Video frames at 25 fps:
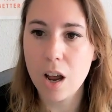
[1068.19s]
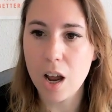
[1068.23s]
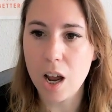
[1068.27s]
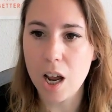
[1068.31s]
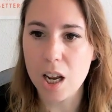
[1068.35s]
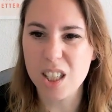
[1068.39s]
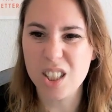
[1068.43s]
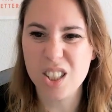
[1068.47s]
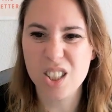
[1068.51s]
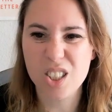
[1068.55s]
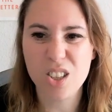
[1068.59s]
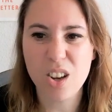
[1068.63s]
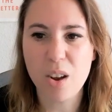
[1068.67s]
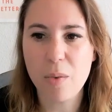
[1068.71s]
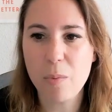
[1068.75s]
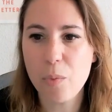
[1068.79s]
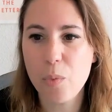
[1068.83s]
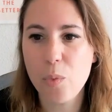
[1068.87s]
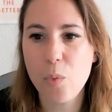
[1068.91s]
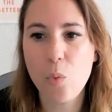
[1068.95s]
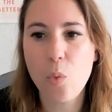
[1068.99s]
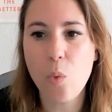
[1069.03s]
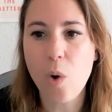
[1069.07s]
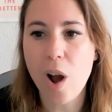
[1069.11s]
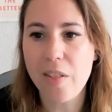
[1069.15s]
and
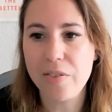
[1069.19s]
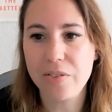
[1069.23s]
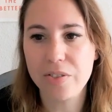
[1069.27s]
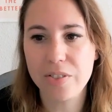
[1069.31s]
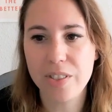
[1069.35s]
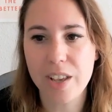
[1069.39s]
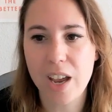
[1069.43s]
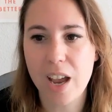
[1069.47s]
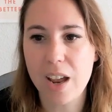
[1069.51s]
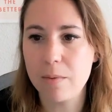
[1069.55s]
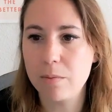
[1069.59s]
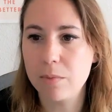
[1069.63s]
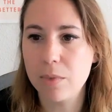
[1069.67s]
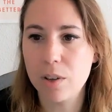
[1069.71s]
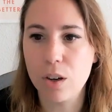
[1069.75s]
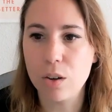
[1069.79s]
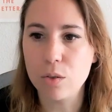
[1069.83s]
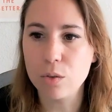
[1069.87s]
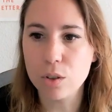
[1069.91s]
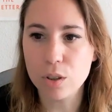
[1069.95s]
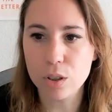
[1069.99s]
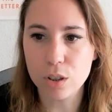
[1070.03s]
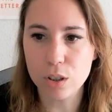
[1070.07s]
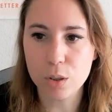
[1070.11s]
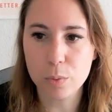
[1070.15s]
some one-time
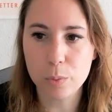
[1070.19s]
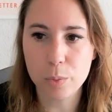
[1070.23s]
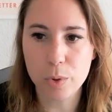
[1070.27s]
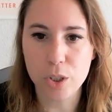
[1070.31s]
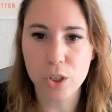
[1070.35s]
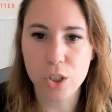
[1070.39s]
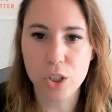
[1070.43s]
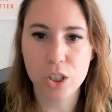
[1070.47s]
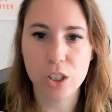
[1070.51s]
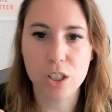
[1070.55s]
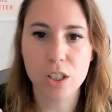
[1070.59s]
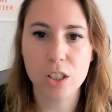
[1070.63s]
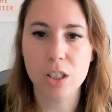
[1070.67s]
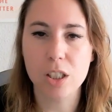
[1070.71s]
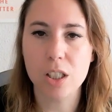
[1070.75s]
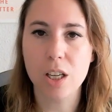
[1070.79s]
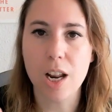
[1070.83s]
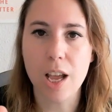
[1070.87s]
low-cost purchases